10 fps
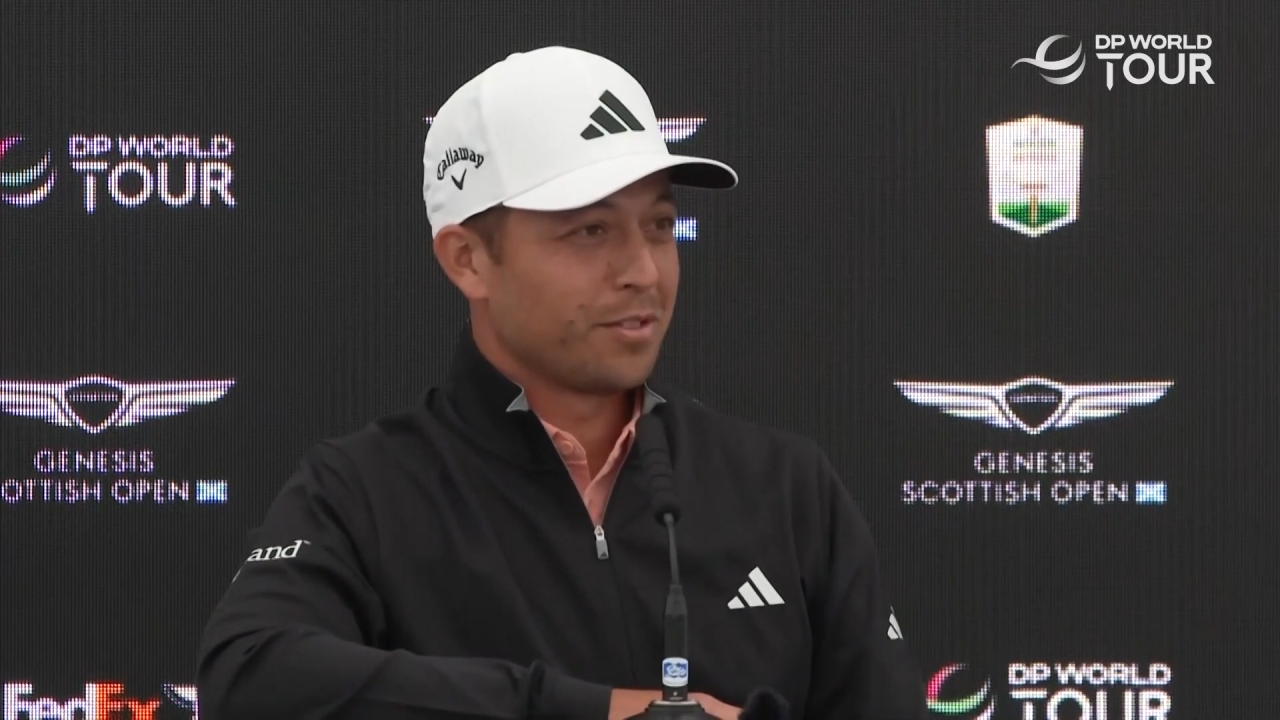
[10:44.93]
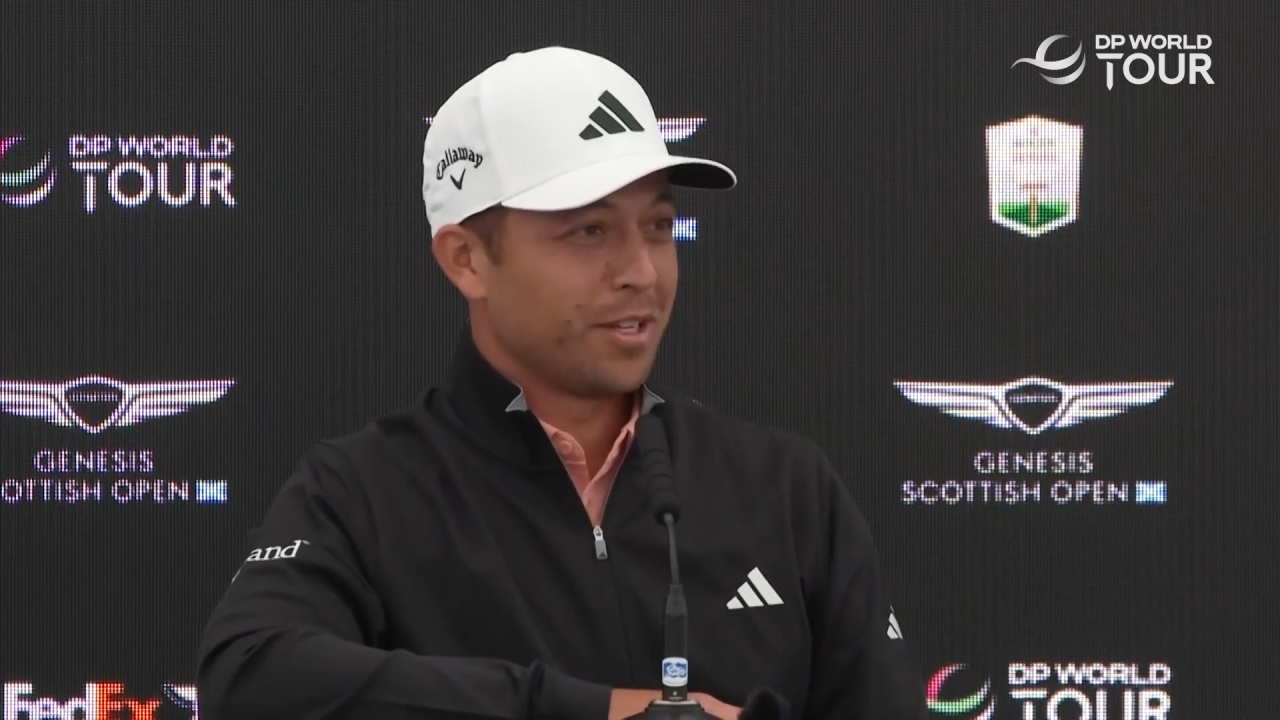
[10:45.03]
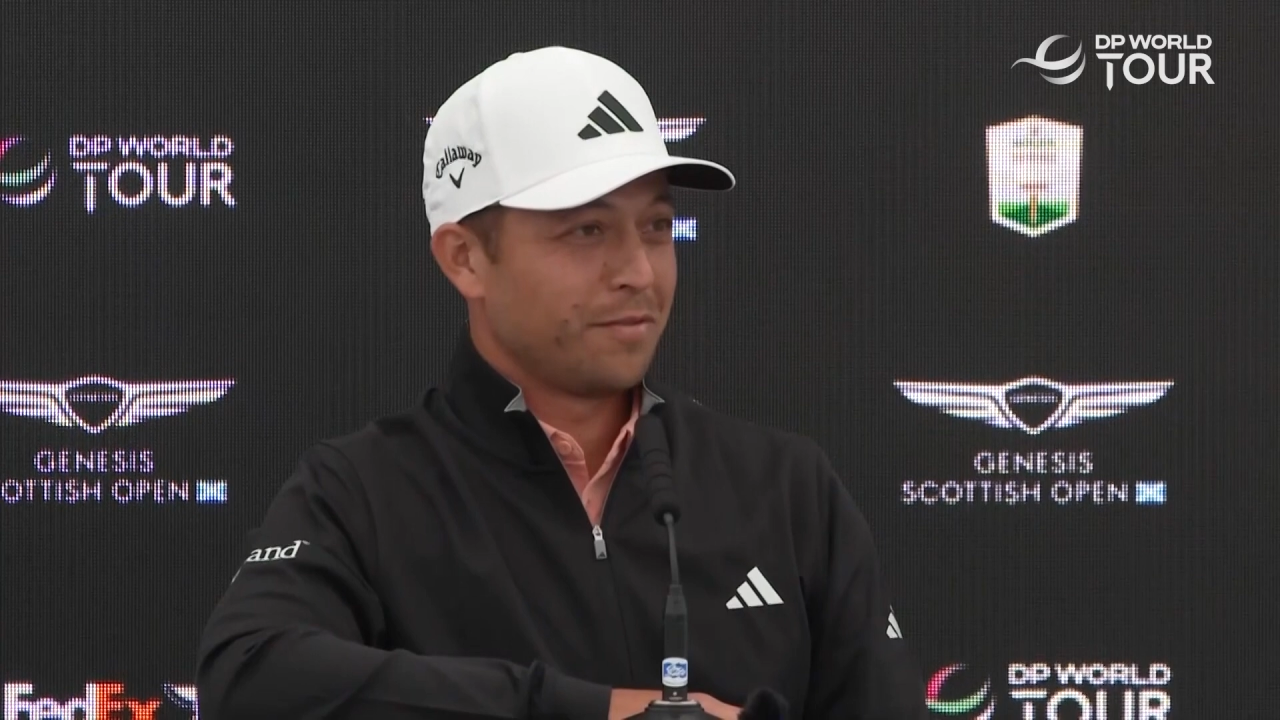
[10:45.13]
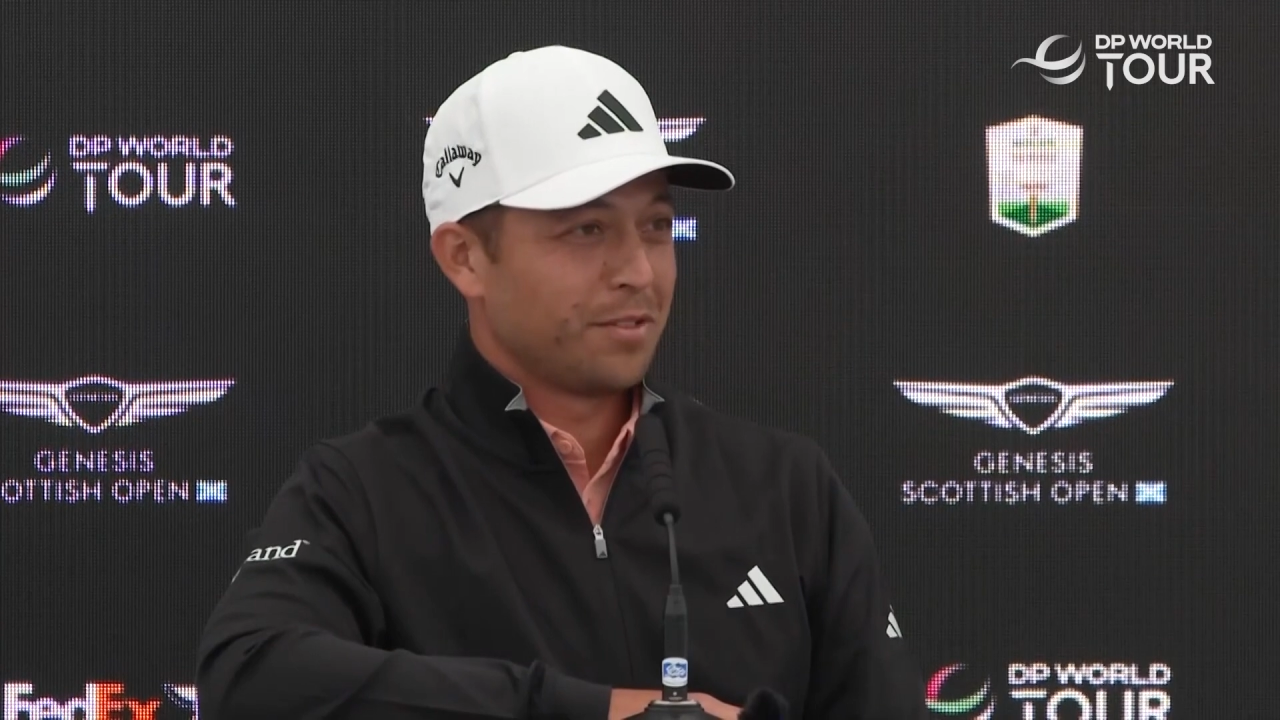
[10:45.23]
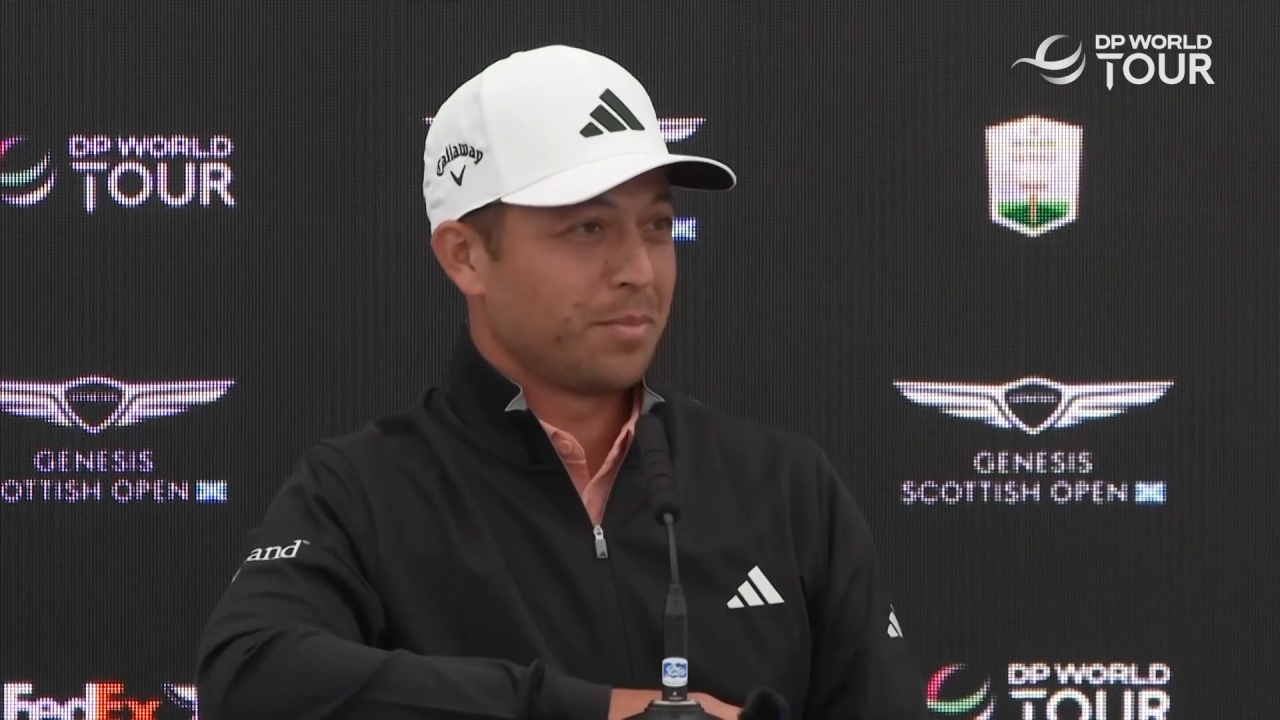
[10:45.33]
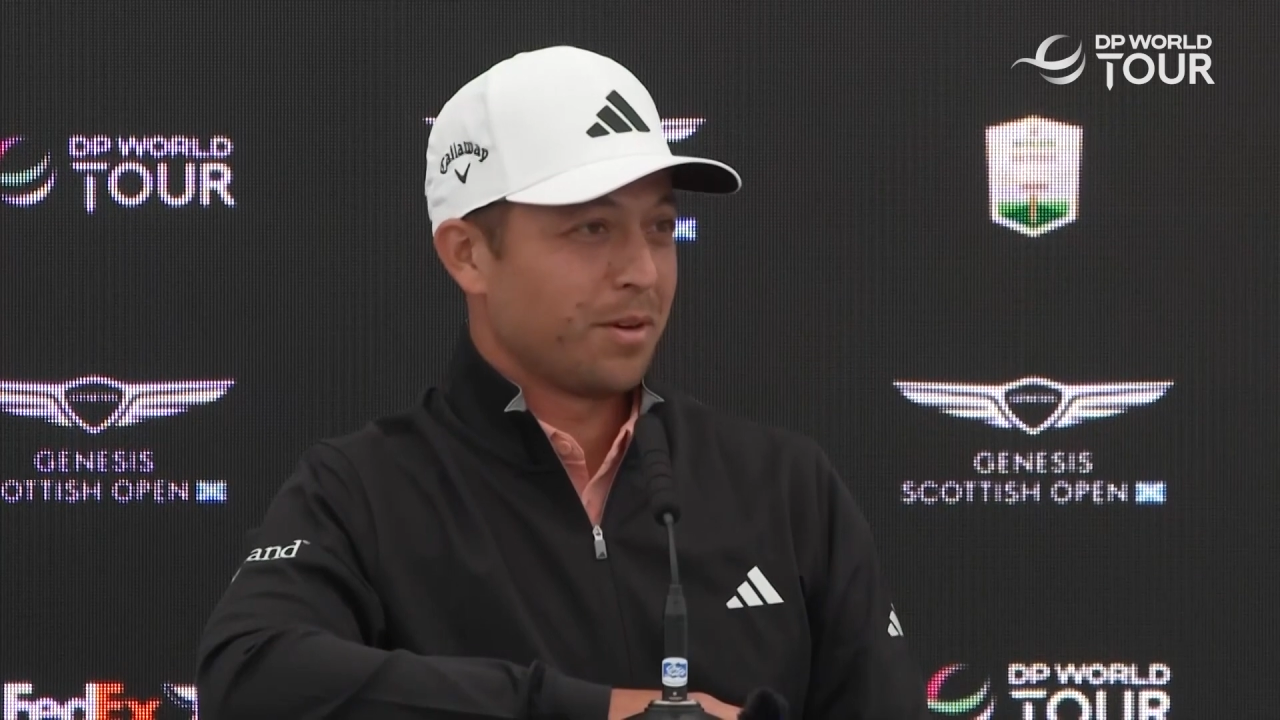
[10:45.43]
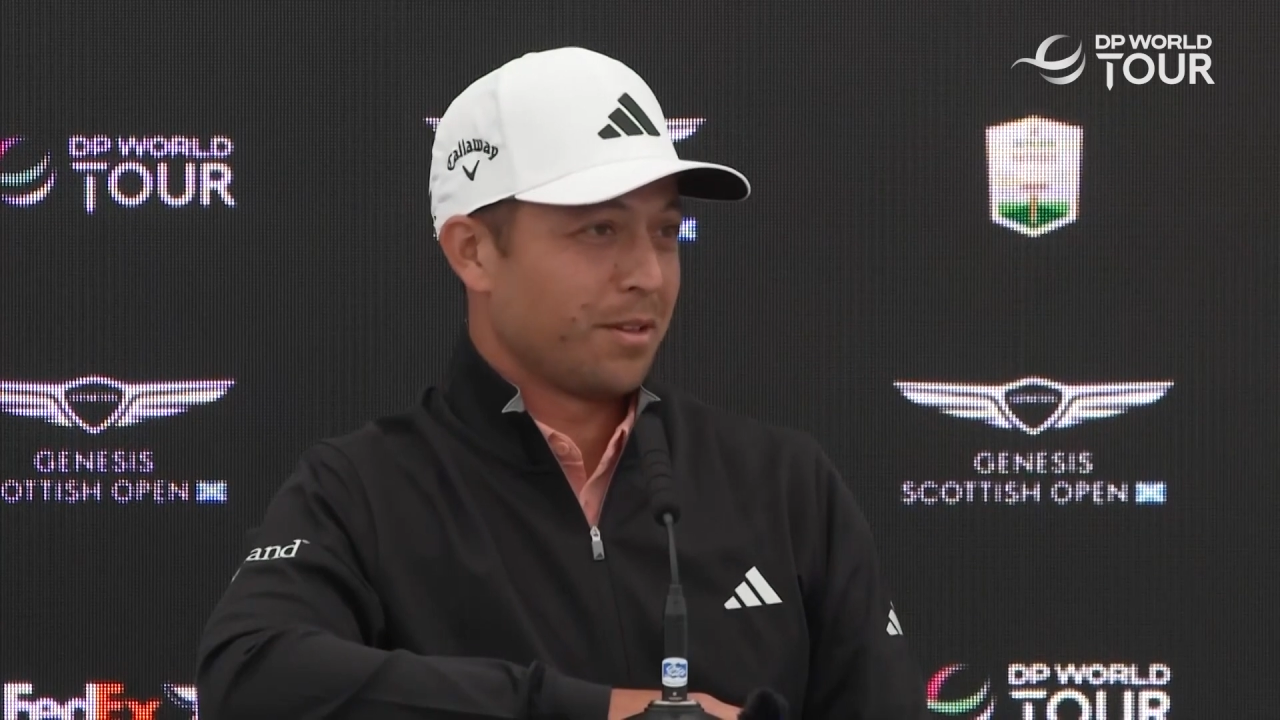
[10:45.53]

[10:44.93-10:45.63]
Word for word: stuff is part